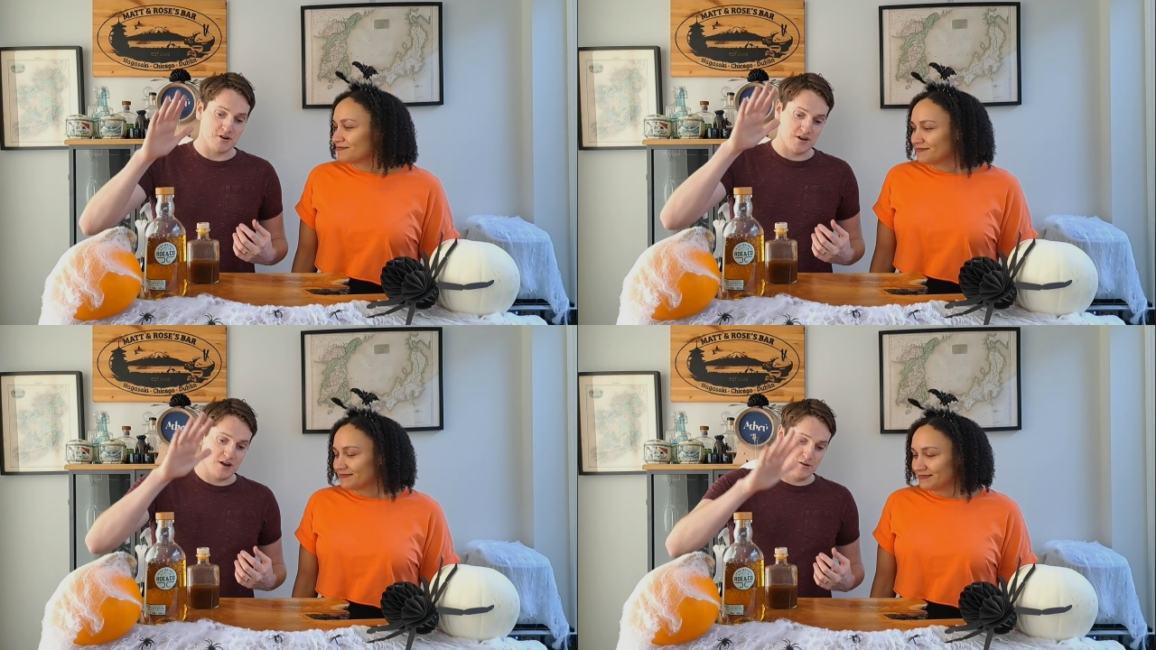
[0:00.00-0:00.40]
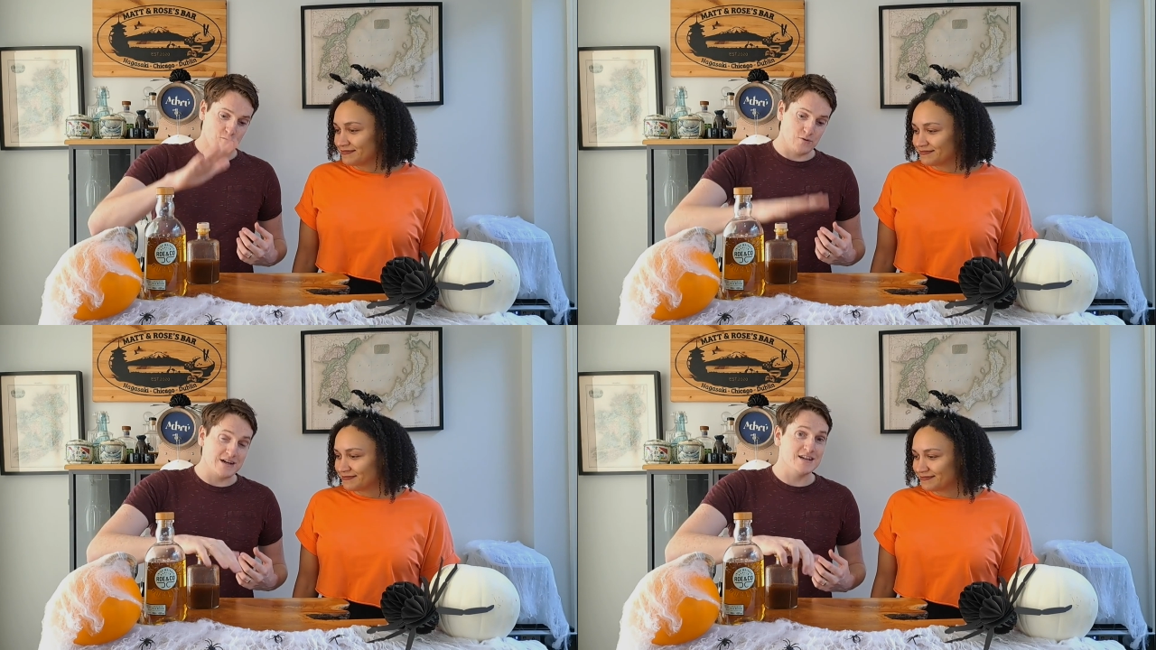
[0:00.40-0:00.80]
Speaker 1: But
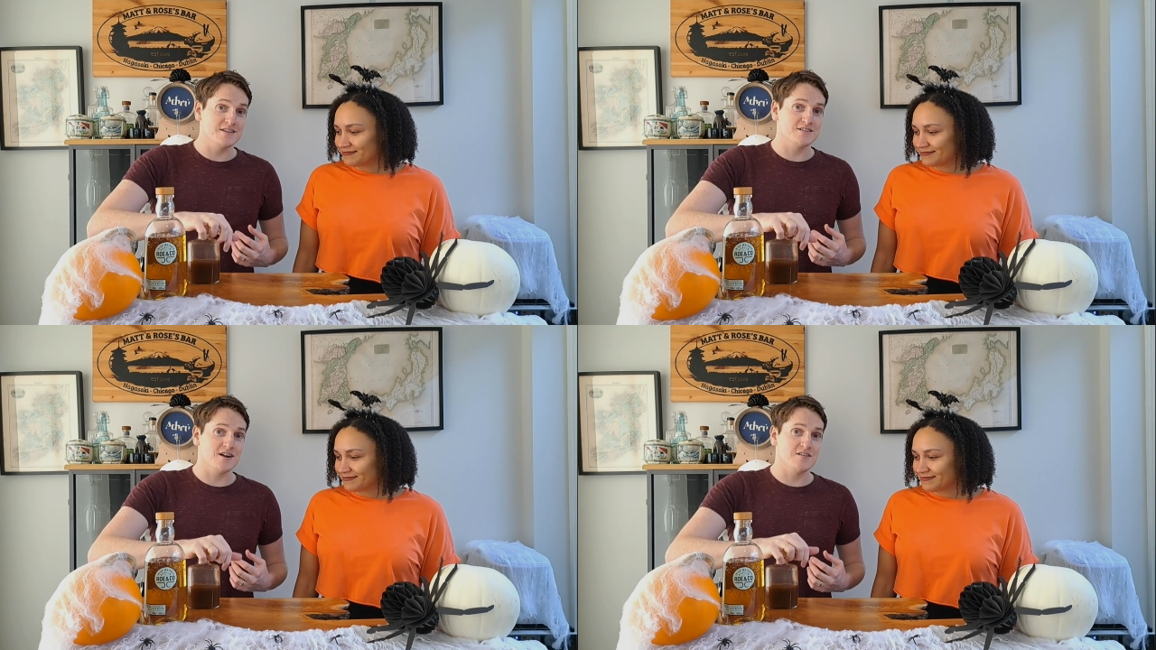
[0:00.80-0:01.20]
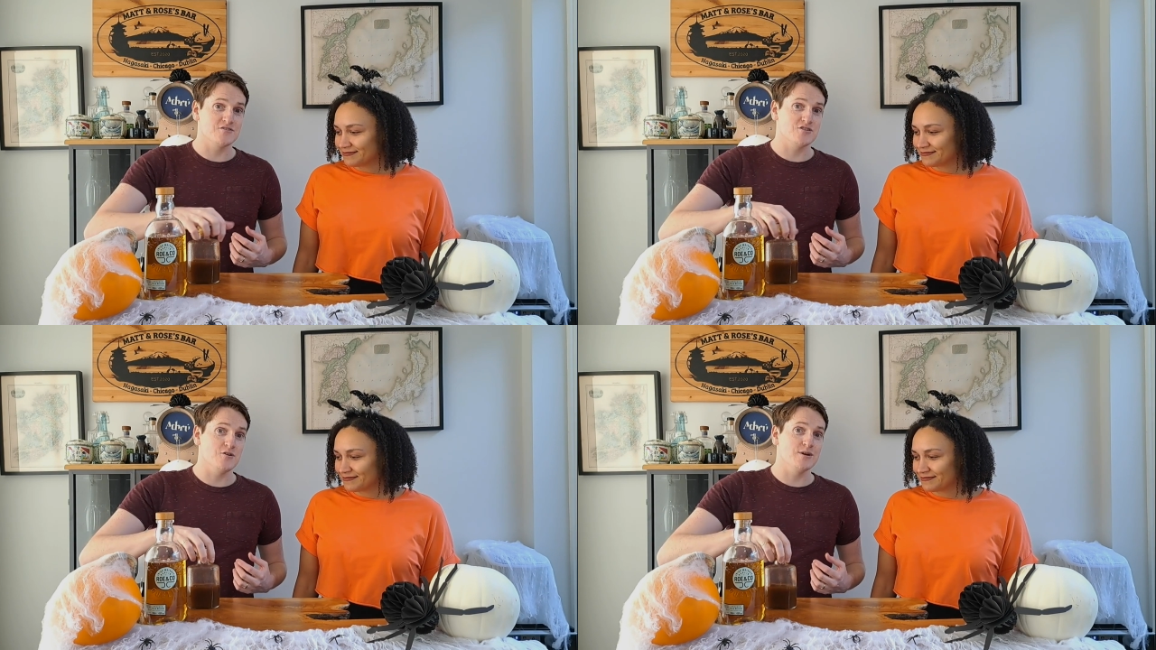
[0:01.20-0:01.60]
really, the
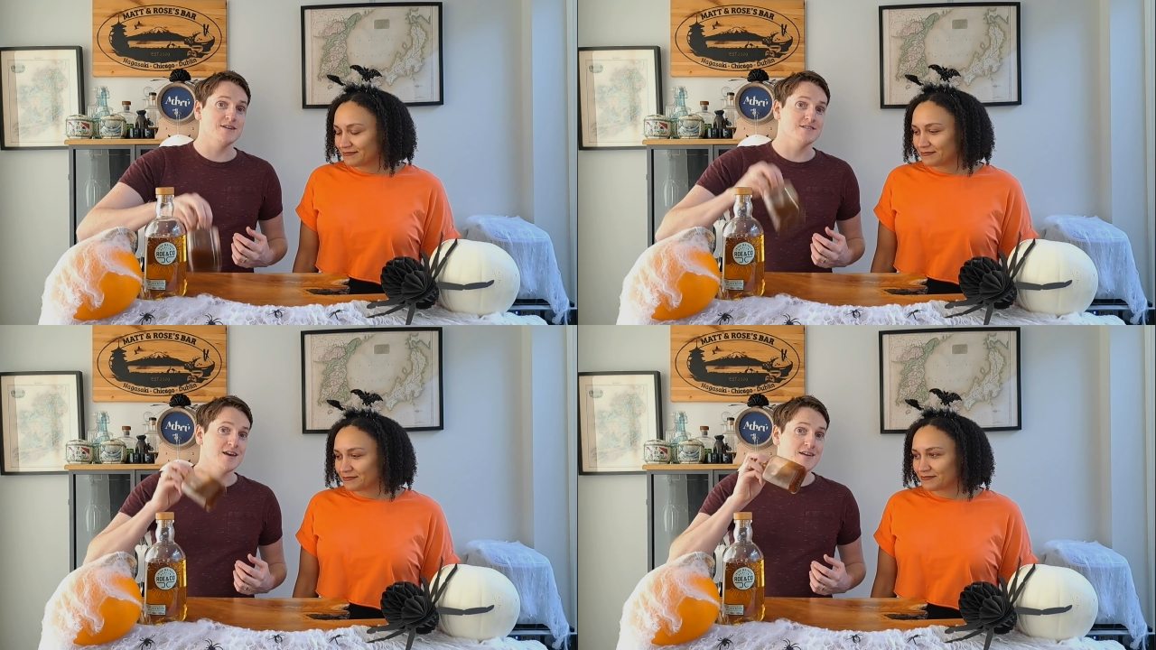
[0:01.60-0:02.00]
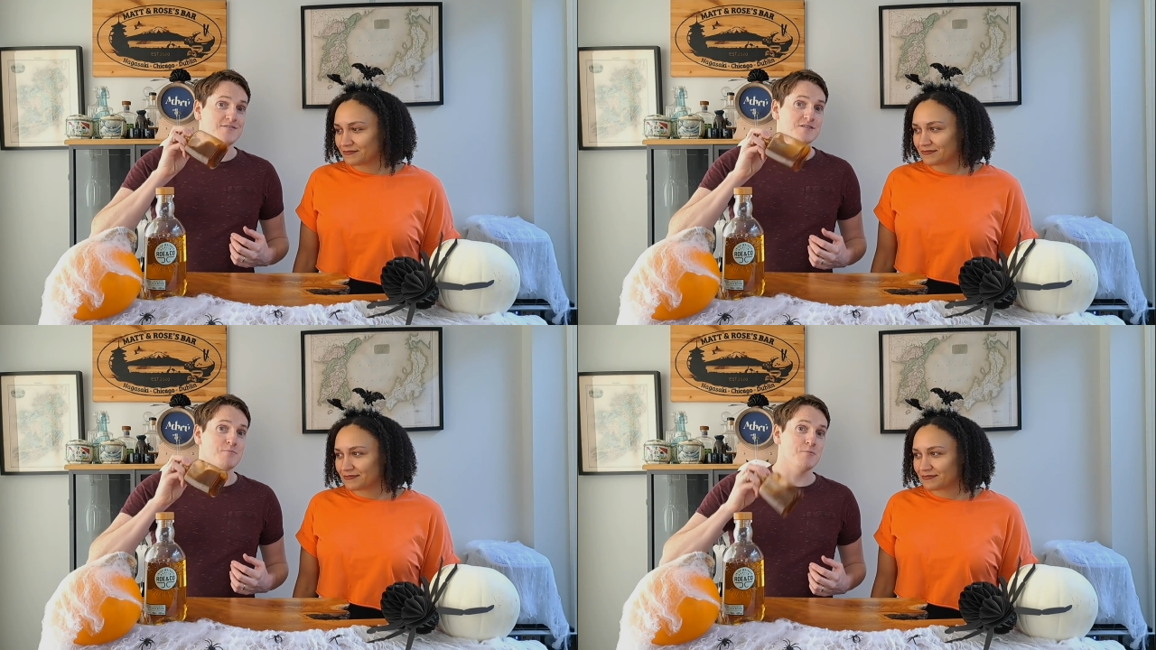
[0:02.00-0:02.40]
star of the show is
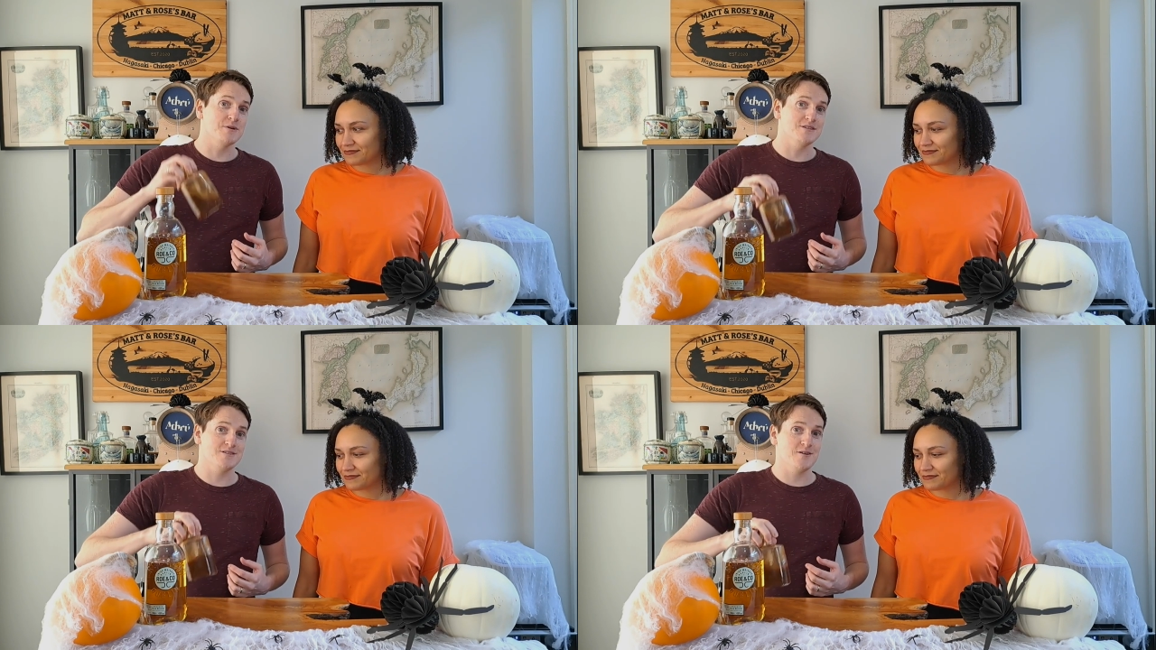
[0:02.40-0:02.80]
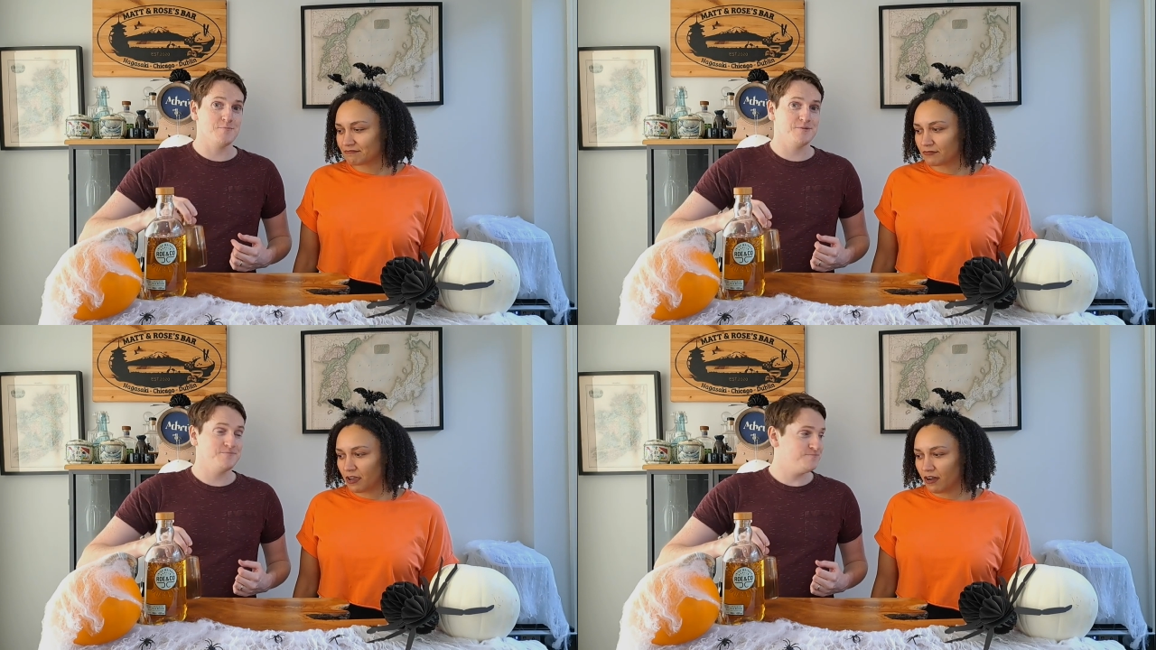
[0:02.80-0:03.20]
this pumpkin
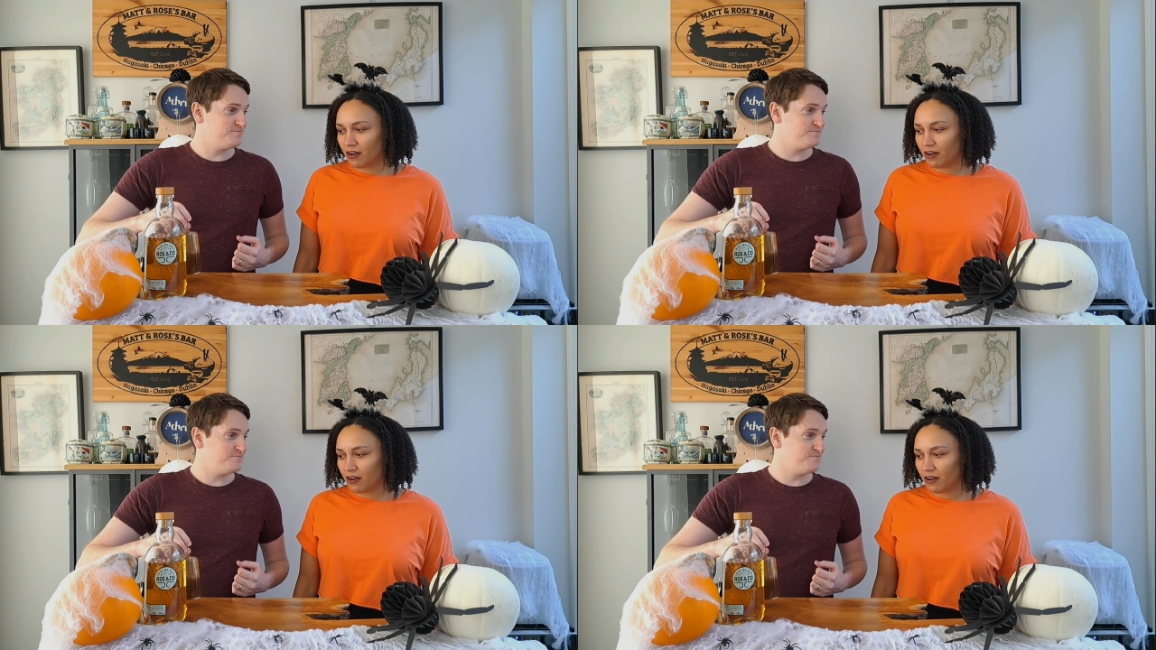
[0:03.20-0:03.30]
syrup.